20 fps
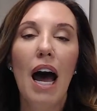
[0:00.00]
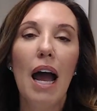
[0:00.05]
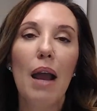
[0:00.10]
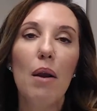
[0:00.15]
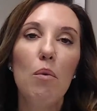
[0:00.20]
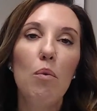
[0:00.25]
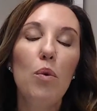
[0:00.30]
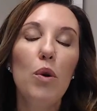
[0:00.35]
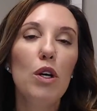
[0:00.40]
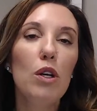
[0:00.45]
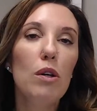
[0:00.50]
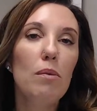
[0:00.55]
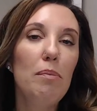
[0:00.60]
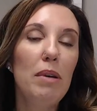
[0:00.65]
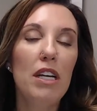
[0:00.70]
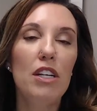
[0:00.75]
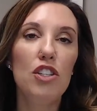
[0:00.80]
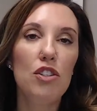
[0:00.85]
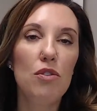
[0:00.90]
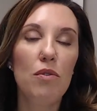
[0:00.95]
I will
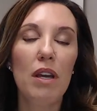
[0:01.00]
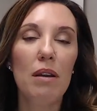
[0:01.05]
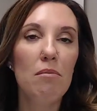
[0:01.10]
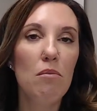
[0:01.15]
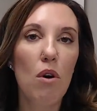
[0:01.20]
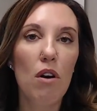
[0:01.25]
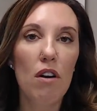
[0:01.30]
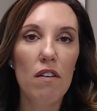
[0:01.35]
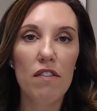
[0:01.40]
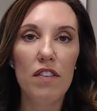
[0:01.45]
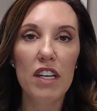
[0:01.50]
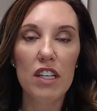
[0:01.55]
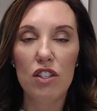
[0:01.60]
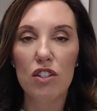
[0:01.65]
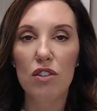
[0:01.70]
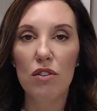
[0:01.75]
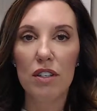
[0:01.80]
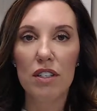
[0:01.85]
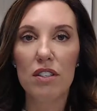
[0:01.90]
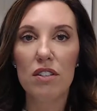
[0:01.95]
be doing more of these
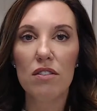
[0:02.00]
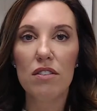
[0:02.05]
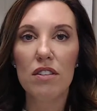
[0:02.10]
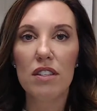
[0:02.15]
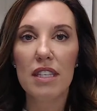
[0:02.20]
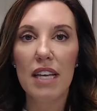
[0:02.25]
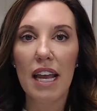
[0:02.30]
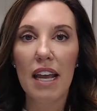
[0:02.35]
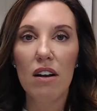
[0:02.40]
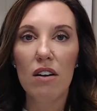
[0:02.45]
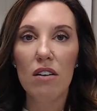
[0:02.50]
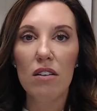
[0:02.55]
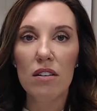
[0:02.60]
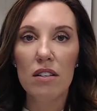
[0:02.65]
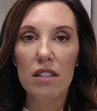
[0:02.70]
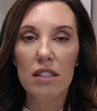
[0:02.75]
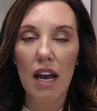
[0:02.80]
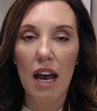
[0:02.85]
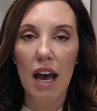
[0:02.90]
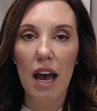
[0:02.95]
crystal
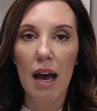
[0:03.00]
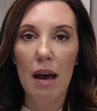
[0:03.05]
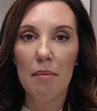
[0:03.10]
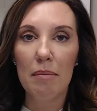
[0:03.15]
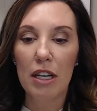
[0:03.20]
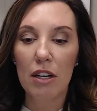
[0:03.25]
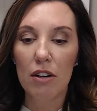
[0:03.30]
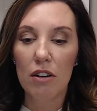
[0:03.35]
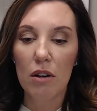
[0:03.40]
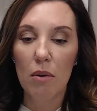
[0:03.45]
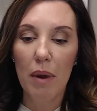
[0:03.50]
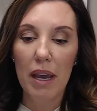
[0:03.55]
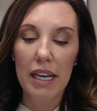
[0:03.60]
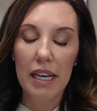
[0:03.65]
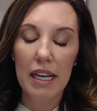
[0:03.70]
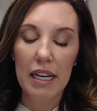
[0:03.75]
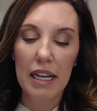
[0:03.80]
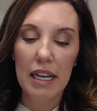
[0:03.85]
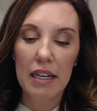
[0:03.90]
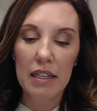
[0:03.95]
sales here at
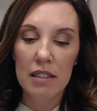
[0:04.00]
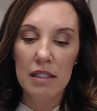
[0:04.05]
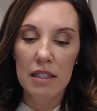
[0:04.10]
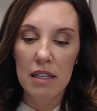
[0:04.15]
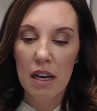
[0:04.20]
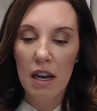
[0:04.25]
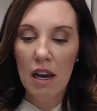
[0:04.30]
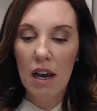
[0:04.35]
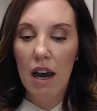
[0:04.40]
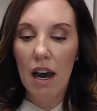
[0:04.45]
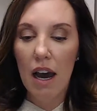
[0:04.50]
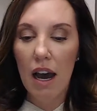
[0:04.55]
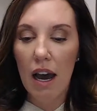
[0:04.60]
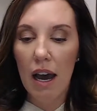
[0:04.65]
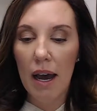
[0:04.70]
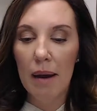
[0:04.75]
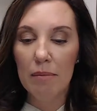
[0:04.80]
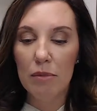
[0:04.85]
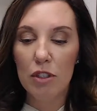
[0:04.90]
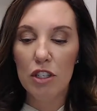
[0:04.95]
Awakenings,
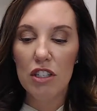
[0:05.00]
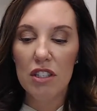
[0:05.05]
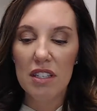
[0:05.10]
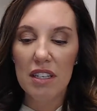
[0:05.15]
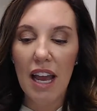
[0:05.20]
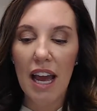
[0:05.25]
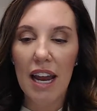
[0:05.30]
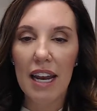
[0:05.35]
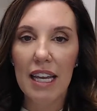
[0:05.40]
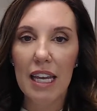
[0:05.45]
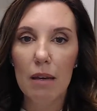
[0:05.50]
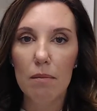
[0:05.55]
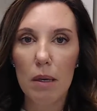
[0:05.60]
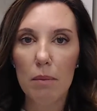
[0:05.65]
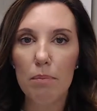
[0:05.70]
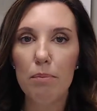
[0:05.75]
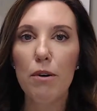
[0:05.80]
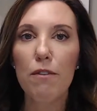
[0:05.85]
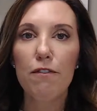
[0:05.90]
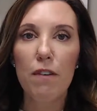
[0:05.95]
just to kind of get
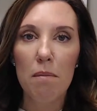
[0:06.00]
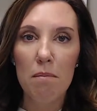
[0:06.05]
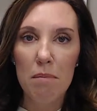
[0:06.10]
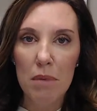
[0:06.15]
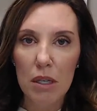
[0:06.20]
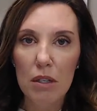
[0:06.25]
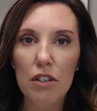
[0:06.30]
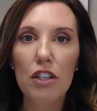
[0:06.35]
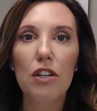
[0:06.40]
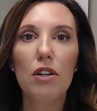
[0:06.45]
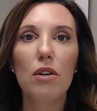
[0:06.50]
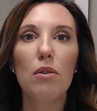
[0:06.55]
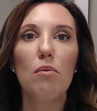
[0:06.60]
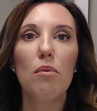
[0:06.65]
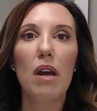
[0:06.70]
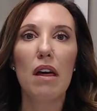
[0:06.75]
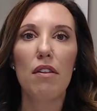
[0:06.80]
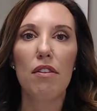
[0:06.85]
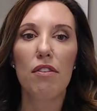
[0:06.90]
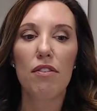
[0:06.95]
people familiar
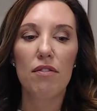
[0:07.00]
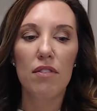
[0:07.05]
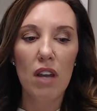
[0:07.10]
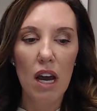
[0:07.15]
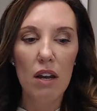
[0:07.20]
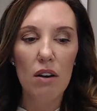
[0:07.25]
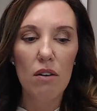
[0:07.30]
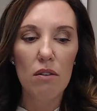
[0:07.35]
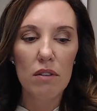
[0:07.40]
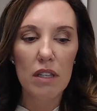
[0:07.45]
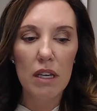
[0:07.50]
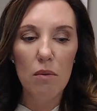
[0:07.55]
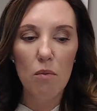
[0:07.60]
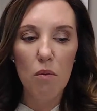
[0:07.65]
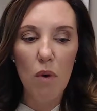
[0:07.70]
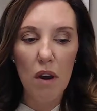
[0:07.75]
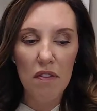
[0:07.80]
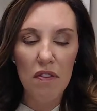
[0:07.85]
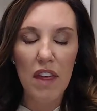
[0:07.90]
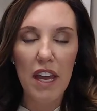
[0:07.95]
with not only
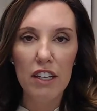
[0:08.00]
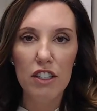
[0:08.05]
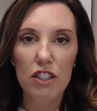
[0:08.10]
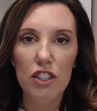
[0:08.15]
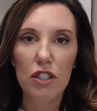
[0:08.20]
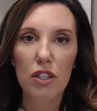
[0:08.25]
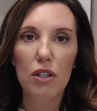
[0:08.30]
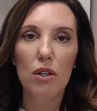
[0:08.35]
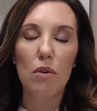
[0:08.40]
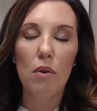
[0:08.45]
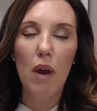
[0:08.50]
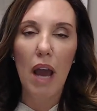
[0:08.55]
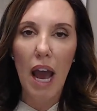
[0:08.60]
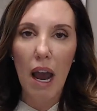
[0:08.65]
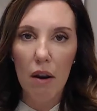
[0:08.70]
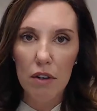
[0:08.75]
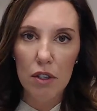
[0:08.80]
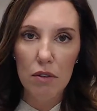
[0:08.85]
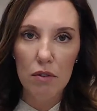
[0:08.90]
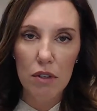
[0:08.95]
what they do,
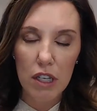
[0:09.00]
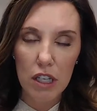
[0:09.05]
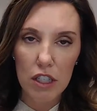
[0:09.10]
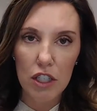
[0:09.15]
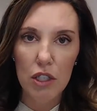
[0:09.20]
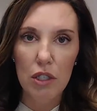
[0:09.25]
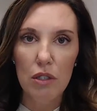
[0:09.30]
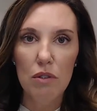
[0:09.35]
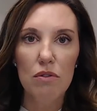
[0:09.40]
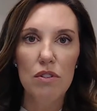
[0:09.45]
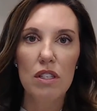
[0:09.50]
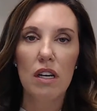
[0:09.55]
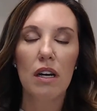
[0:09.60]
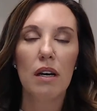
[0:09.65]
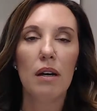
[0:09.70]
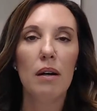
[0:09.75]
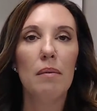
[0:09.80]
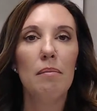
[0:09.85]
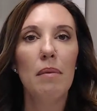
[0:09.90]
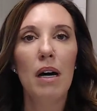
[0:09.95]
how you can use
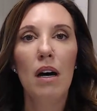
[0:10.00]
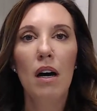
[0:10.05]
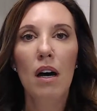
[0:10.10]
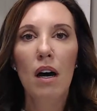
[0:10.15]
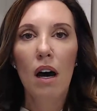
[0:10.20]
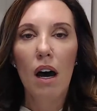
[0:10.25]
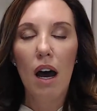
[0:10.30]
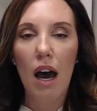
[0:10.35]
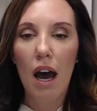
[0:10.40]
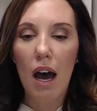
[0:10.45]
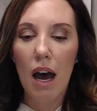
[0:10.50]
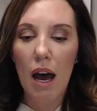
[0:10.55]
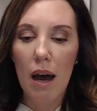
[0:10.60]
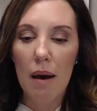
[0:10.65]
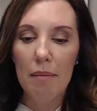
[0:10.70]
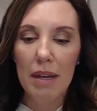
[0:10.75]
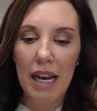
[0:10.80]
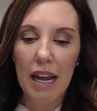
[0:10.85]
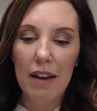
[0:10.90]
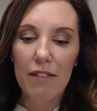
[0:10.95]
them,
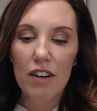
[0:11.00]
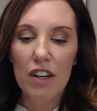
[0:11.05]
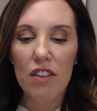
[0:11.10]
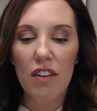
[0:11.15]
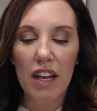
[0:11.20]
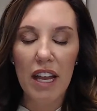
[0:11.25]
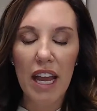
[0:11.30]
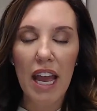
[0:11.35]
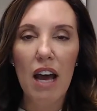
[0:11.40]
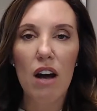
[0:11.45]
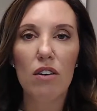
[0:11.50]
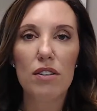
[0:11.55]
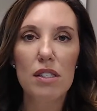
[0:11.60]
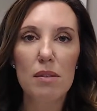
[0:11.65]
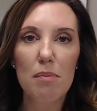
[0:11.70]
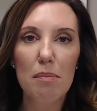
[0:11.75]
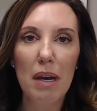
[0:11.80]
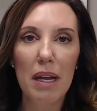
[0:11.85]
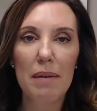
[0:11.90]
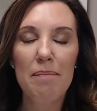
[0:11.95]
and everything else,
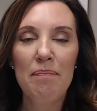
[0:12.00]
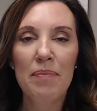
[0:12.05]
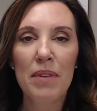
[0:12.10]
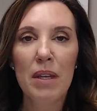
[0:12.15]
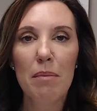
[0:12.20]
but